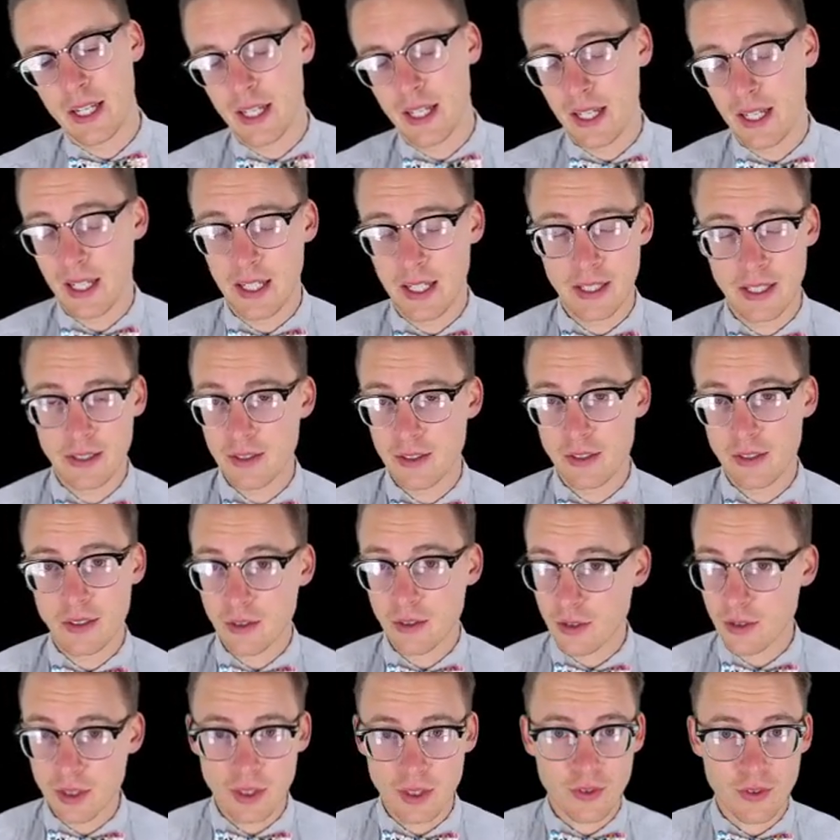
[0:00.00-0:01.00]
And
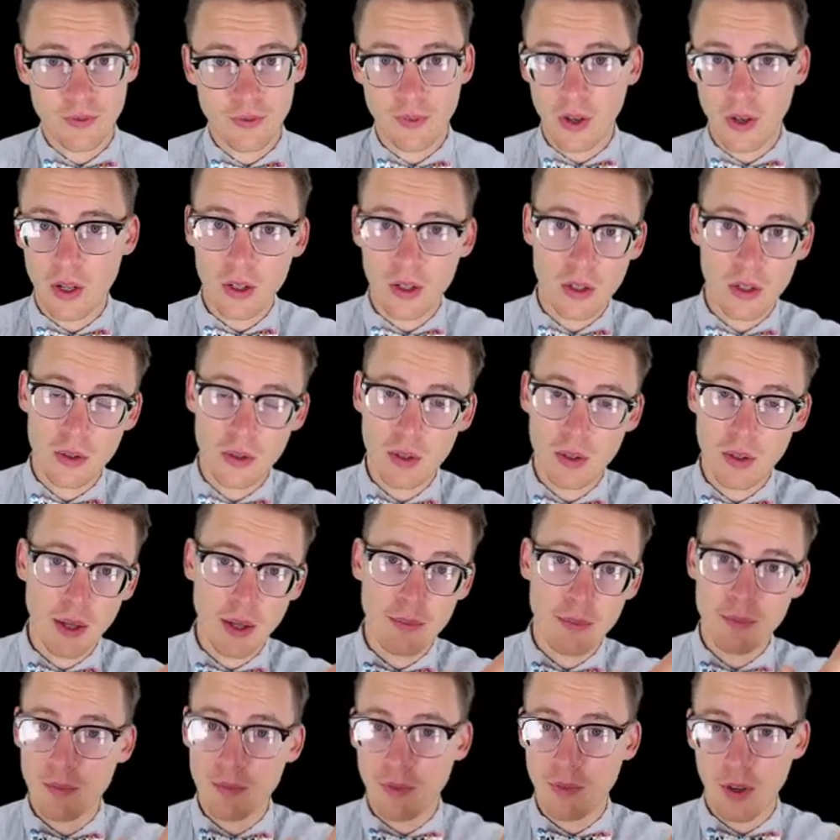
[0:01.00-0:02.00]
you just follow
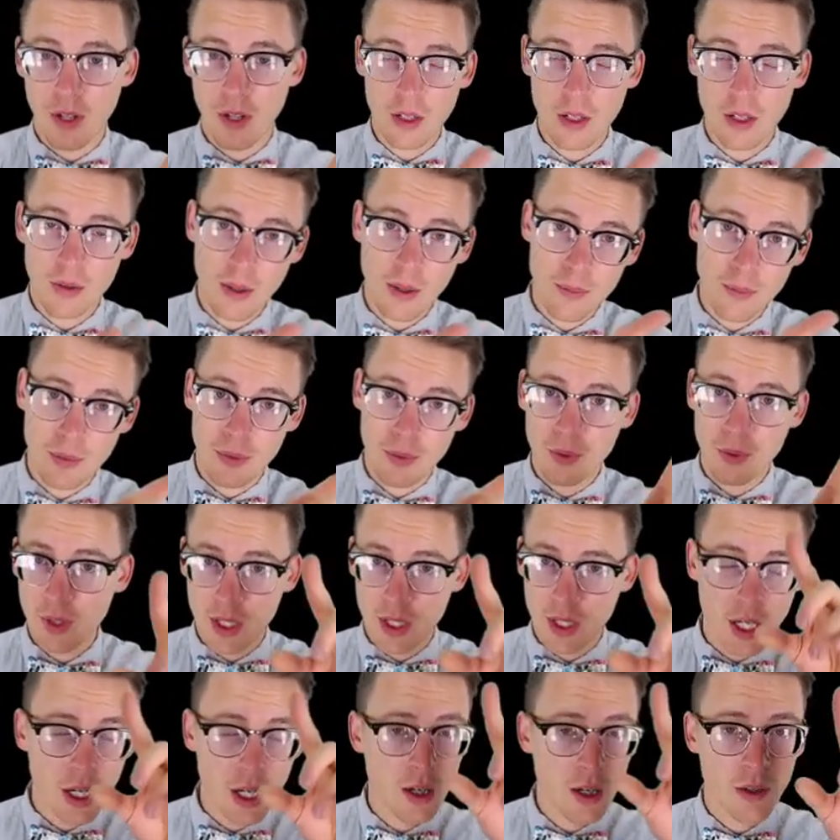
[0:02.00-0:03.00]
up through the
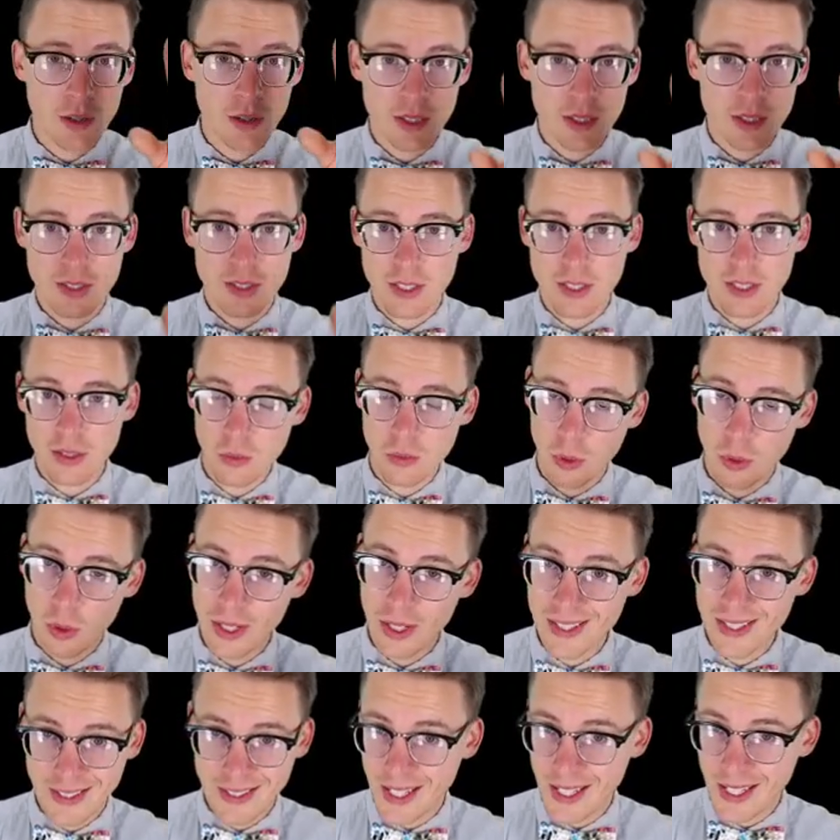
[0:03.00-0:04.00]
code to see what
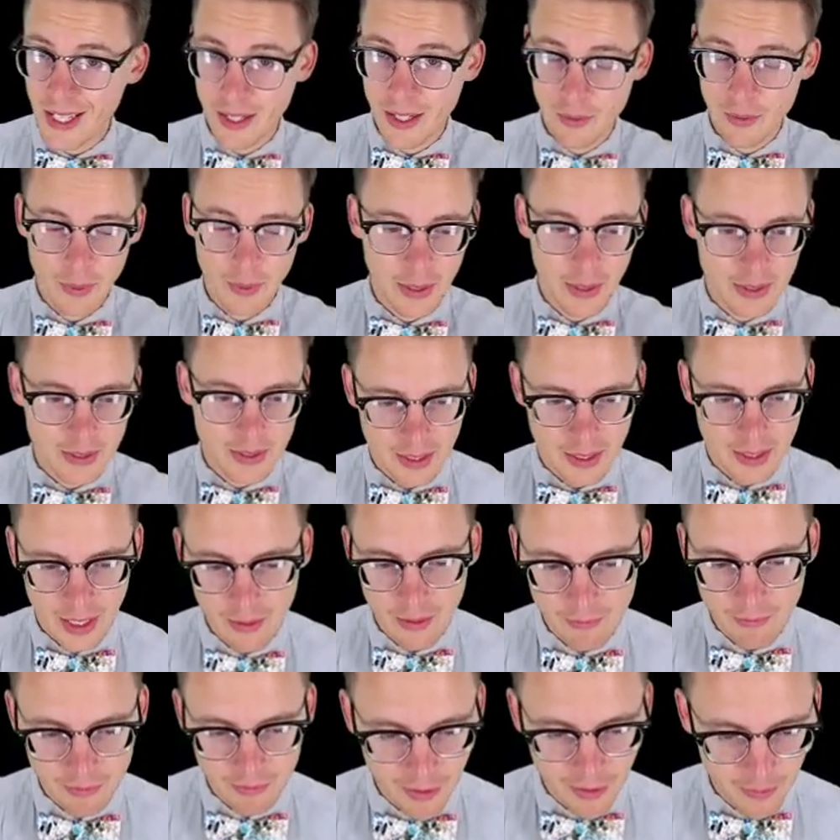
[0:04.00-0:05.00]
is n, where does it
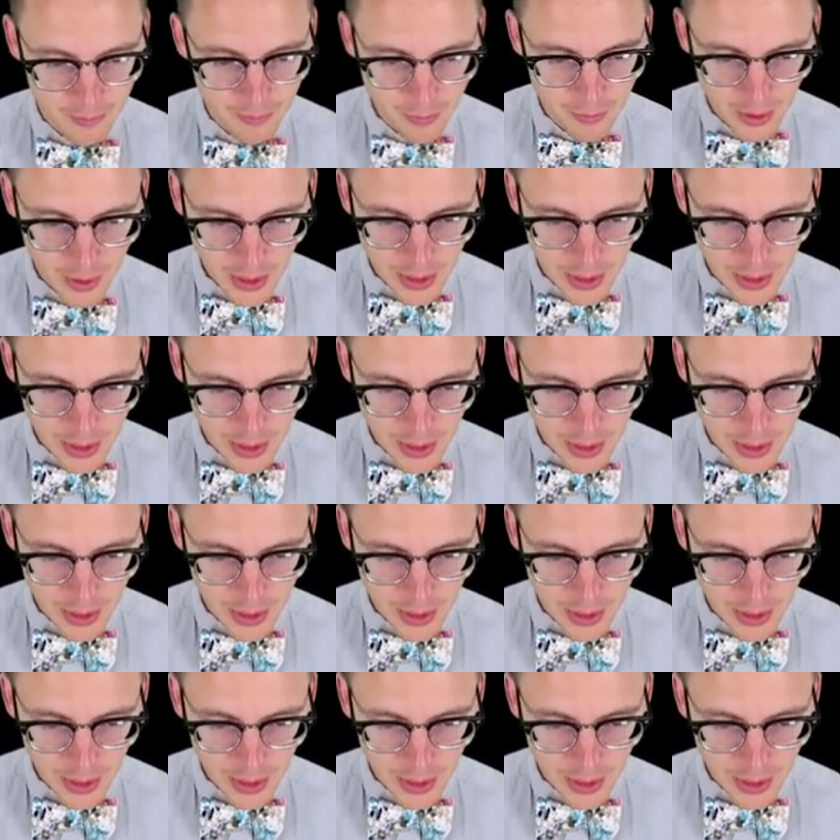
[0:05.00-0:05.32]
come from?